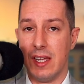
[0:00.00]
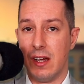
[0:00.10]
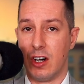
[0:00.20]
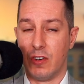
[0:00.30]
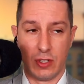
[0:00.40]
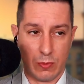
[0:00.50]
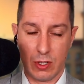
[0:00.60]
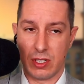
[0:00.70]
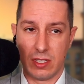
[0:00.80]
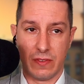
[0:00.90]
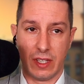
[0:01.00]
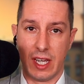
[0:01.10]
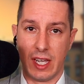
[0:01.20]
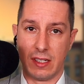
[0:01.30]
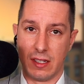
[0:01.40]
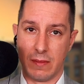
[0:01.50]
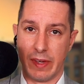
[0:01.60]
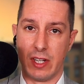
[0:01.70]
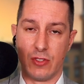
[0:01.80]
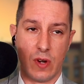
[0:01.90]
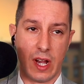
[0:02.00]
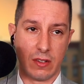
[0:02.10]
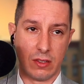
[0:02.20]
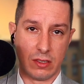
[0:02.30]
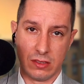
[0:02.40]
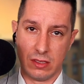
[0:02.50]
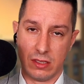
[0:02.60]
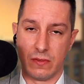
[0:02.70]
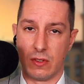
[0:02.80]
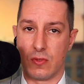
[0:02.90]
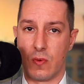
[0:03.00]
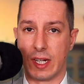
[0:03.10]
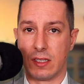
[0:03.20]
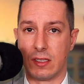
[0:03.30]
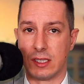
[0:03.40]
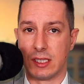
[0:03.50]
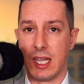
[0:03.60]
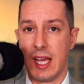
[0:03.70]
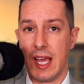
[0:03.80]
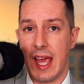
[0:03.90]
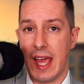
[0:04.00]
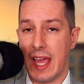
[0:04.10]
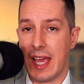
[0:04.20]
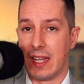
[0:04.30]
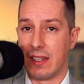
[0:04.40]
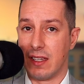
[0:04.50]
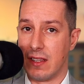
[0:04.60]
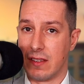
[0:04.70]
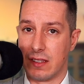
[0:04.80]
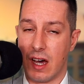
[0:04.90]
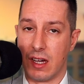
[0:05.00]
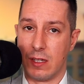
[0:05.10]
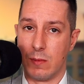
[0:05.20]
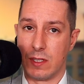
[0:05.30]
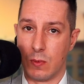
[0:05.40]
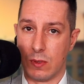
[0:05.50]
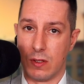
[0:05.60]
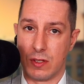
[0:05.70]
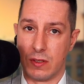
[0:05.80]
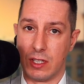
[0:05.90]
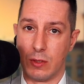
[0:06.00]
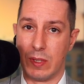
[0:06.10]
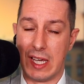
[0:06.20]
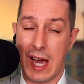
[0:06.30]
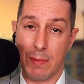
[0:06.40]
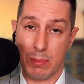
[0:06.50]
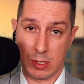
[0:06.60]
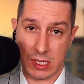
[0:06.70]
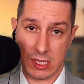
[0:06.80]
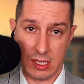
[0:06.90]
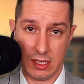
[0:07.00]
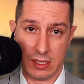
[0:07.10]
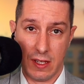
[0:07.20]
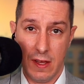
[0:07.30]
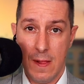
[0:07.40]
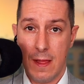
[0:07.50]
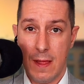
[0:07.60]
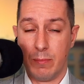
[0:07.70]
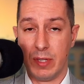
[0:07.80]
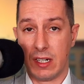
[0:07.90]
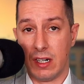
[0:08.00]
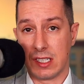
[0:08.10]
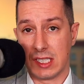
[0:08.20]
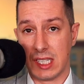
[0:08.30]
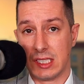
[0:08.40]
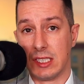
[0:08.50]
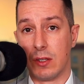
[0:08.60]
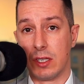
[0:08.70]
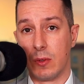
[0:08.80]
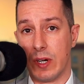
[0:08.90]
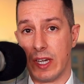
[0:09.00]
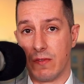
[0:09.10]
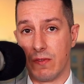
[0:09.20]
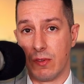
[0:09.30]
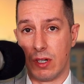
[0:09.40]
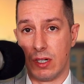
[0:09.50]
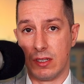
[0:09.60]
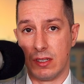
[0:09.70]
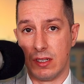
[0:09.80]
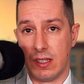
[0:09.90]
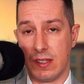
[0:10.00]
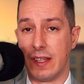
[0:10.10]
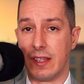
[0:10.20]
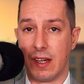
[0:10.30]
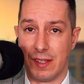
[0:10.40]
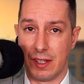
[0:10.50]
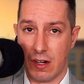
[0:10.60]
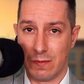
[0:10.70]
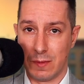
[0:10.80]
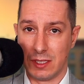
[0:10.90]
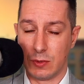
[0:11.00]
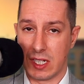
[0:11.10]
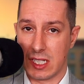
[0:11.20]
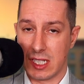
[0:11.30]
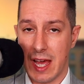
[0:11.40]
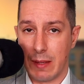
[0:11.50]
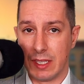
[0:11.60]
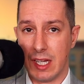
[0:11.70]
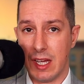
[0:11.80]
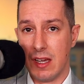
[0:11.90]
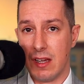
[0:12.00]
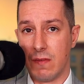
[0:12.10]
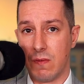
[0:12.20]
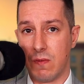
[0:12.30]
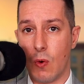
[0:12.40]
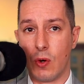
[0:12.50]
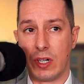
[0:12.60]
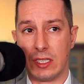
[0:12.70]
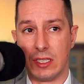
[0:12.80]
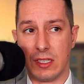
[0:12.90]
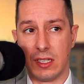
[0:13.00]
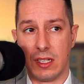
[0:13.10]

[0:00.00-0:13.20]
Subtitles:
of your birth certificate, a marriage record, divorce records, and the documents will also need to be apostilled, because that's the only way for the Italian government to accept foreign